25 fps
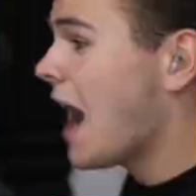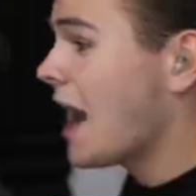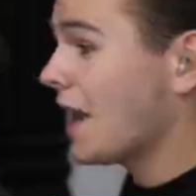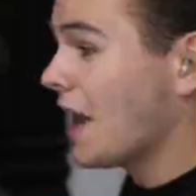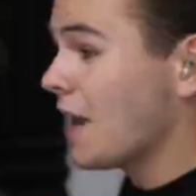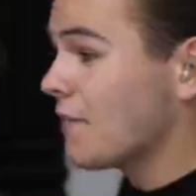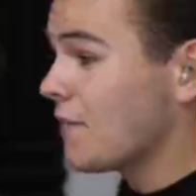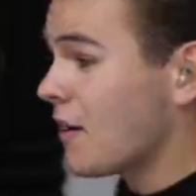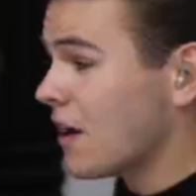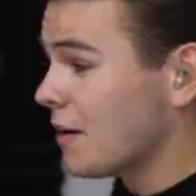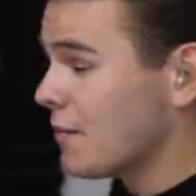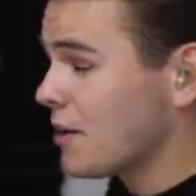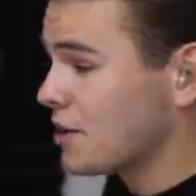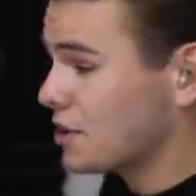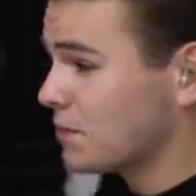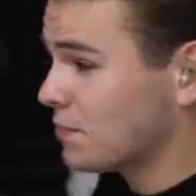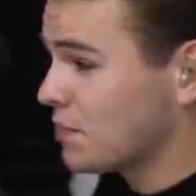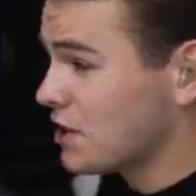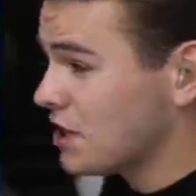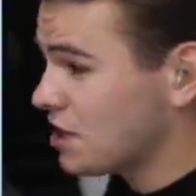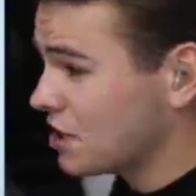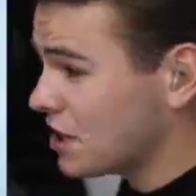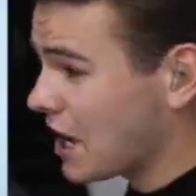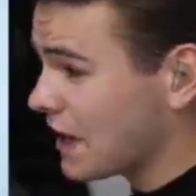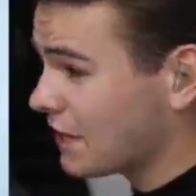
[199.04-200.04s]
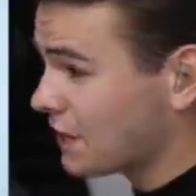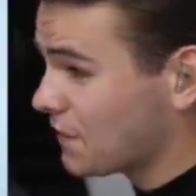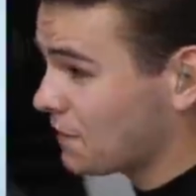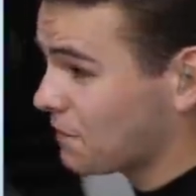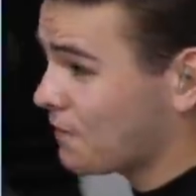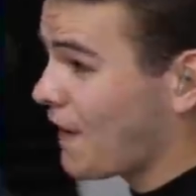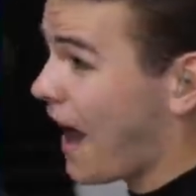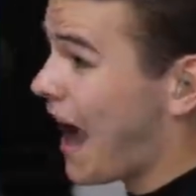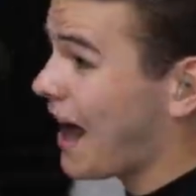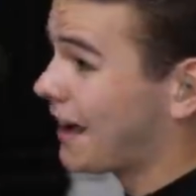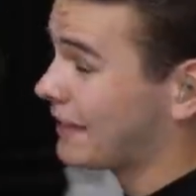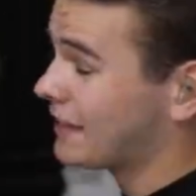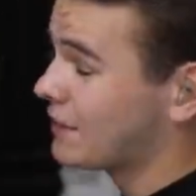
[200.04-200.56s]
and I very much appreciate the
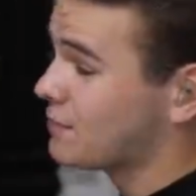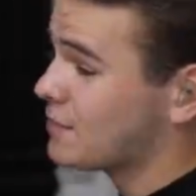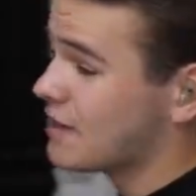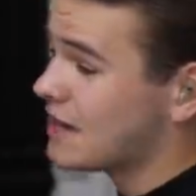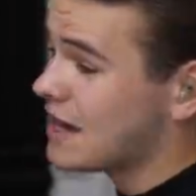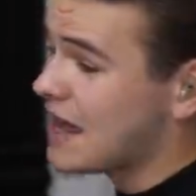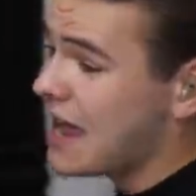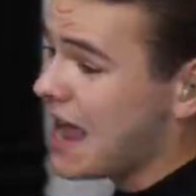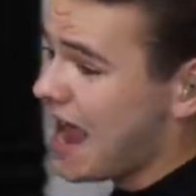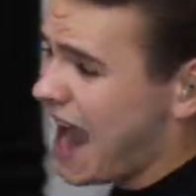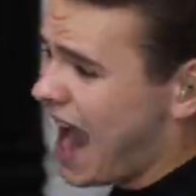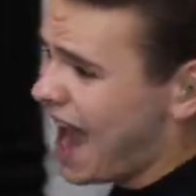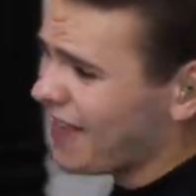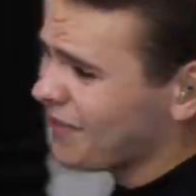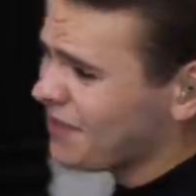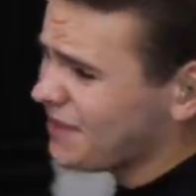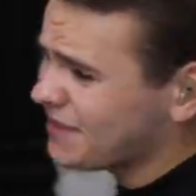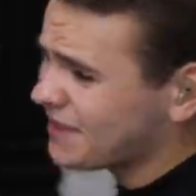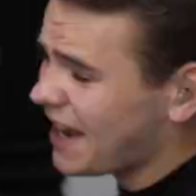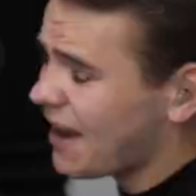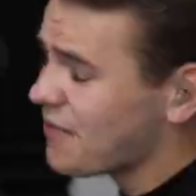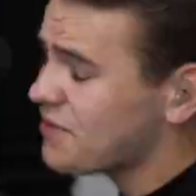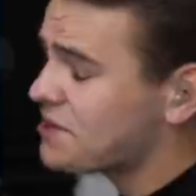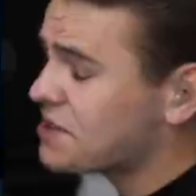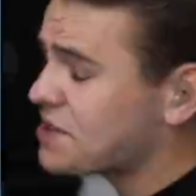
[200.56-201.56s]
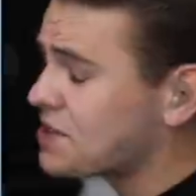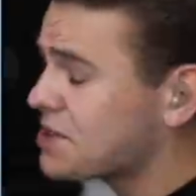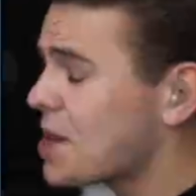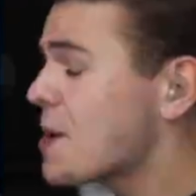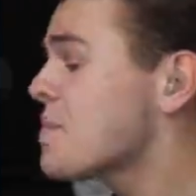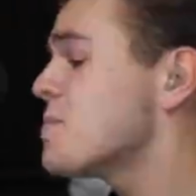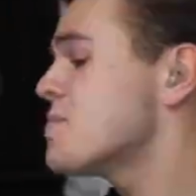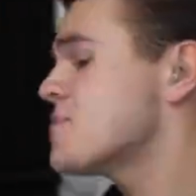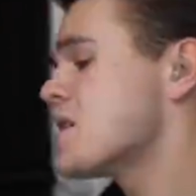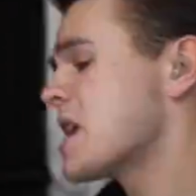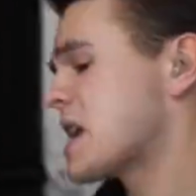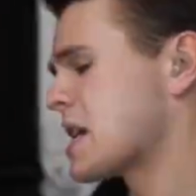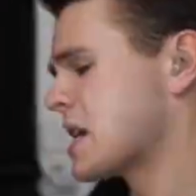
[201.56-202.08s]
fact that we at least have
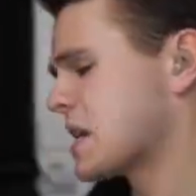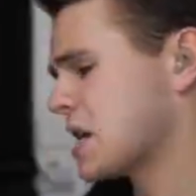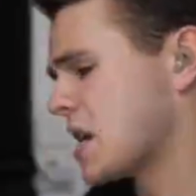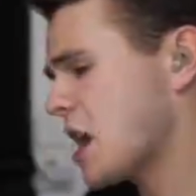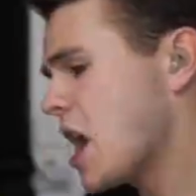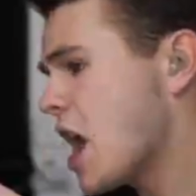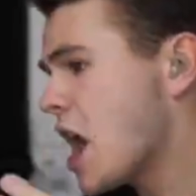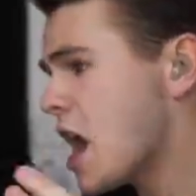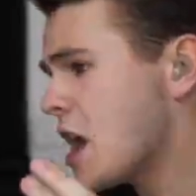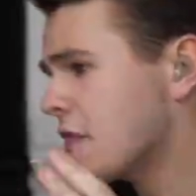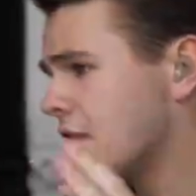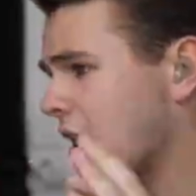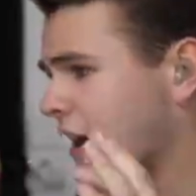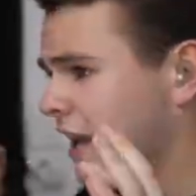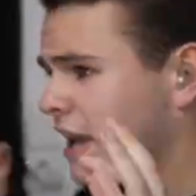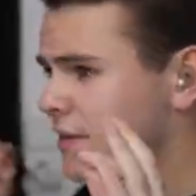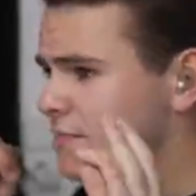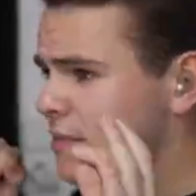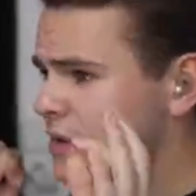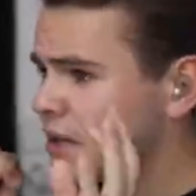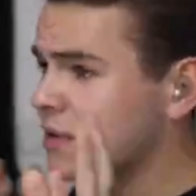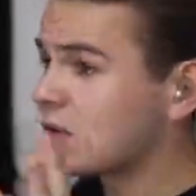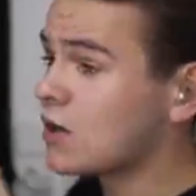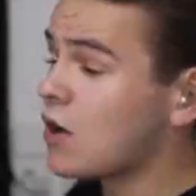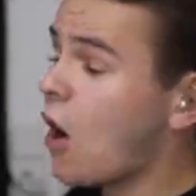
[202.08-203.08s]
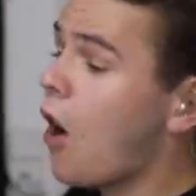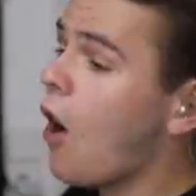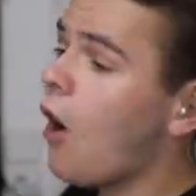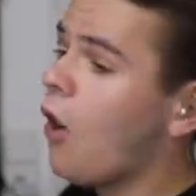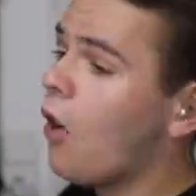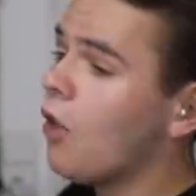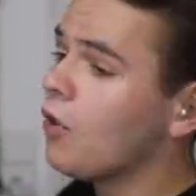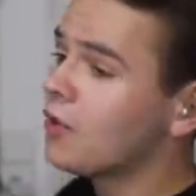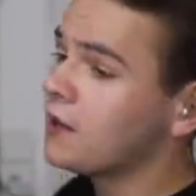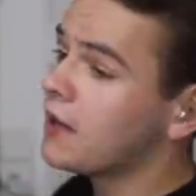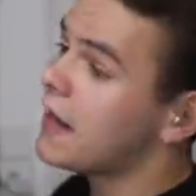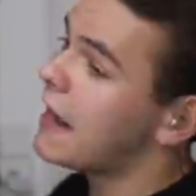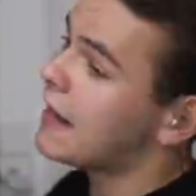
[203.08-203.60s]
something that can be
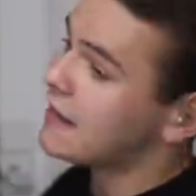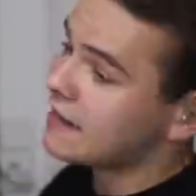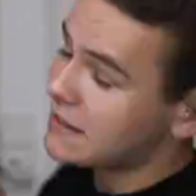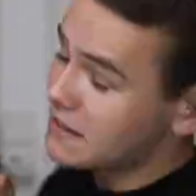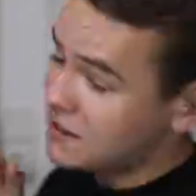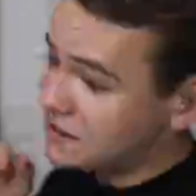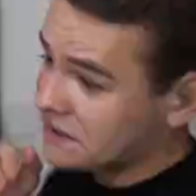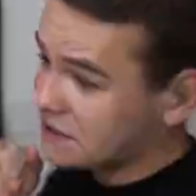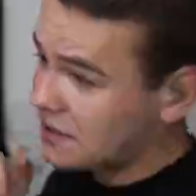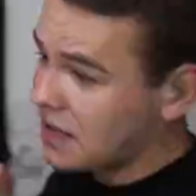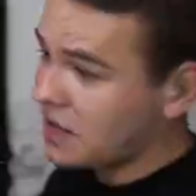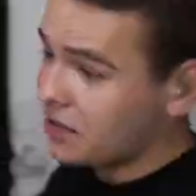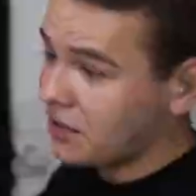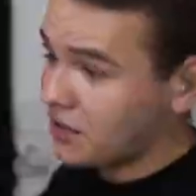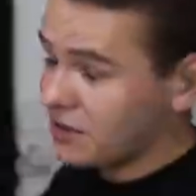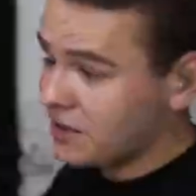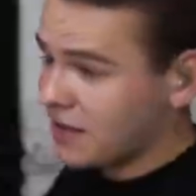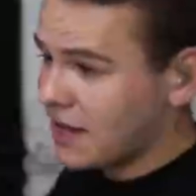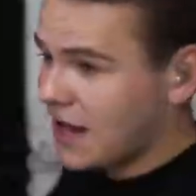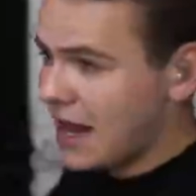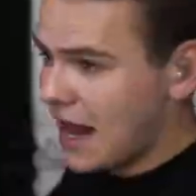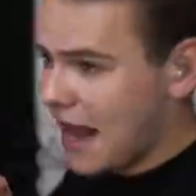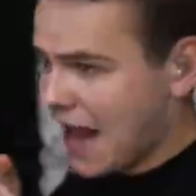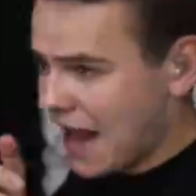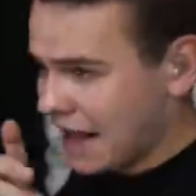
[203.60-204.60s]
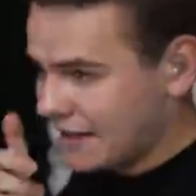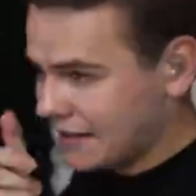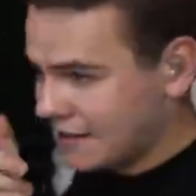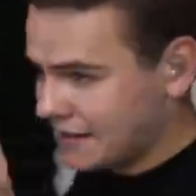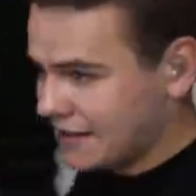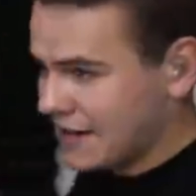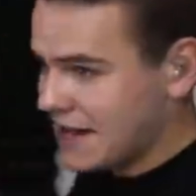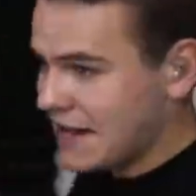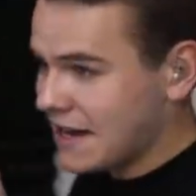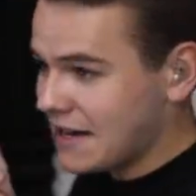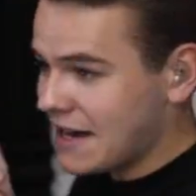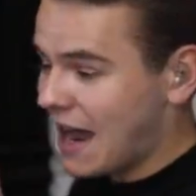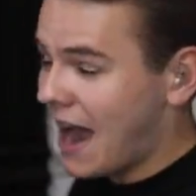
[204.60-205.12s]
called and considered a
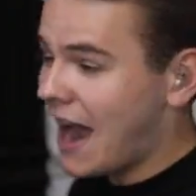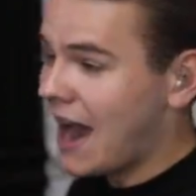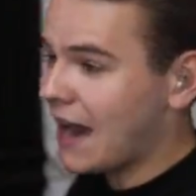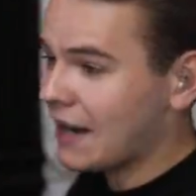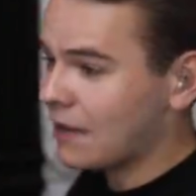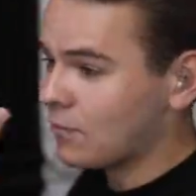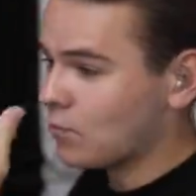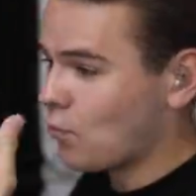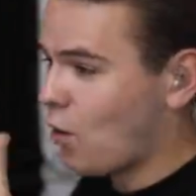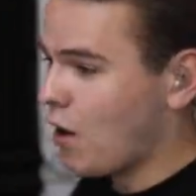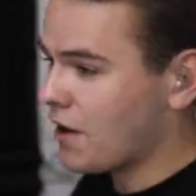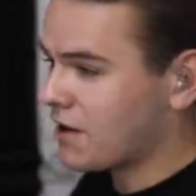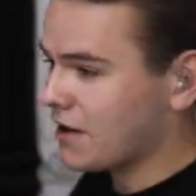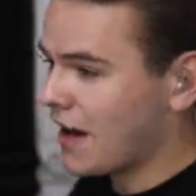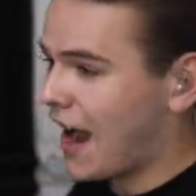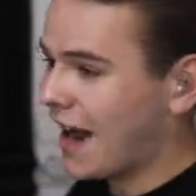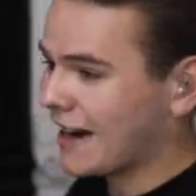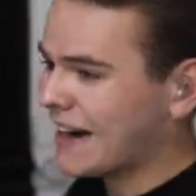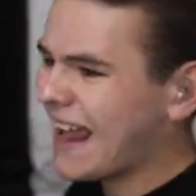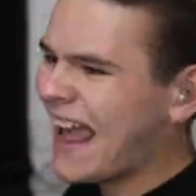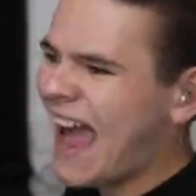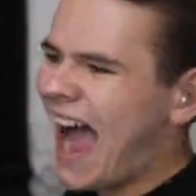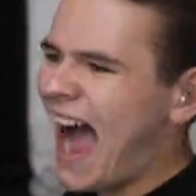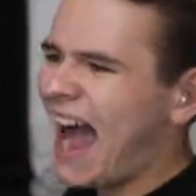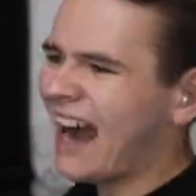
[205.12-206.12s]
C919.